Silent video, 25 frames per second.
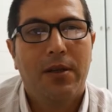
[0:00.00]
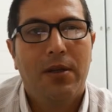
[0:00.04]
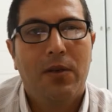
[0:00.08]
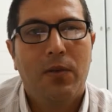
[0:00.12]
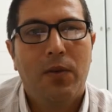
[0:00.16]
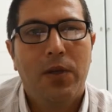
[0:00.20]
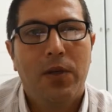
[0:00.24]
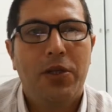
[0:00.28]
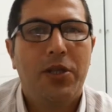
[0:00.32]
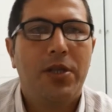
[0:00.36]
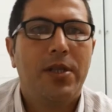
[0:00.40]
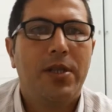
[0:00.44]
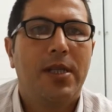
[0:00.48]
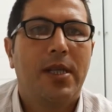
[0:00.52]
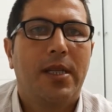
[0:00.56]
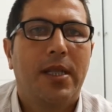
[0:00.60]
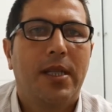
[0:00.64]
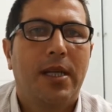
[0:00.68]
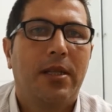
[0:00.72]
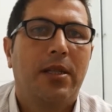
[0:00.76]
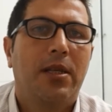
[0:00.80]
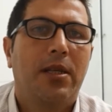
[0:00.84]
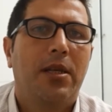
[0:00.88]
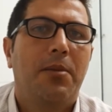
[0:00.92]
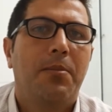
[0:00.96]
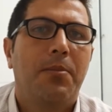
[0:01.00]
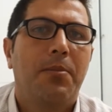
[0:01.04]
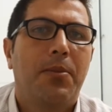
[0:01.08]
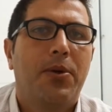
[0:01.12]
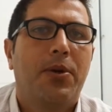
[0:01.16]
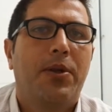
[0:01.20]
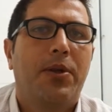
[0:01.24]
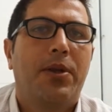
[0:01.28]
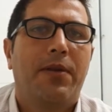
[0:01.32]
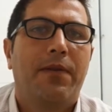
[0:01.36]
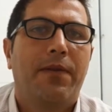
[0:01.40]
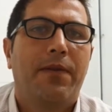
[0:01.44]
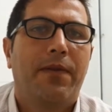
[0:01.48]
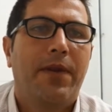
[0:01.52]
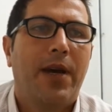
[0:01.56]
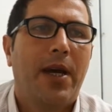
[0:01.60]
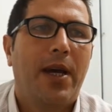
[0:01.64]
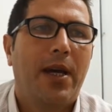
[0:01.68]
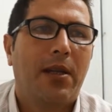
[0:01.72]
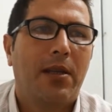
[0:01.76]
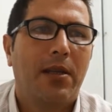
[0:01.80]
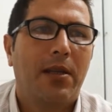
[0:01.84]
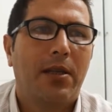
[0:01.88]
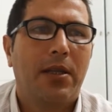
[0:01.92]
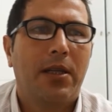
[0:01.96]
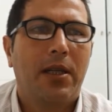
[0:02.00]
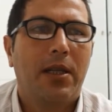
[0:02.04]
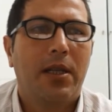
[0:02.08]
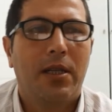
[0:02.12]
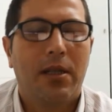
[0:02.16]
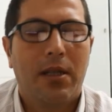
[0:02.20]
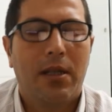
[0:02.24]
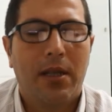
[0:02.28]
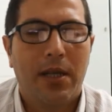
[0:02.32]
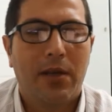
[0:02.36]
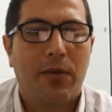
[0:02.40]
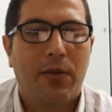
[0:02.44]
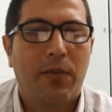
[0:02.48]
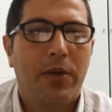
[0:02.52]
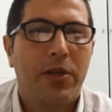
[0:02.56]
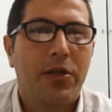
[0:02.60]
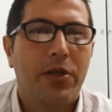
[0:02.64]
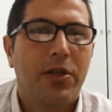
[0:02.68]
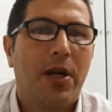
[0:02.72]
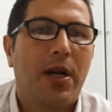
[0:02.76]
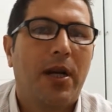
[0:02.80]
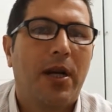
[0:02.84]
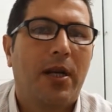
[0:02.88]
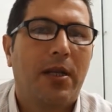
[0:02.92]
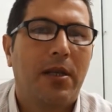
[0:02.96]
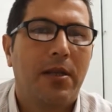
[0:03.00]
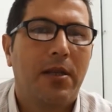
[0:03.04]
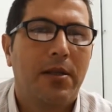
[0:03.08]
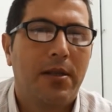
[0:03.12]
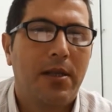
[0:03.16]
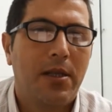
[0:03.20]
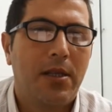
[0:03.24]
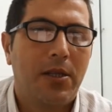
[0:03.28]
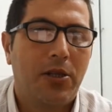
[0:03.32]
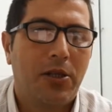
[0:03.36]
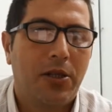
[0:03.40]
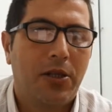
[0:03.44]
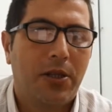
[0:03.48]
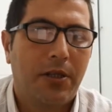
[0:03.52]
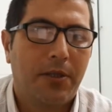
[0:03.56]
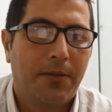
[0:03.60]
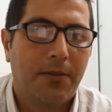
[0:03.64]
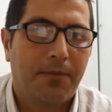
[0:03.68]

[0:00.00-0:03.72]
which is another important factor in language acquisition.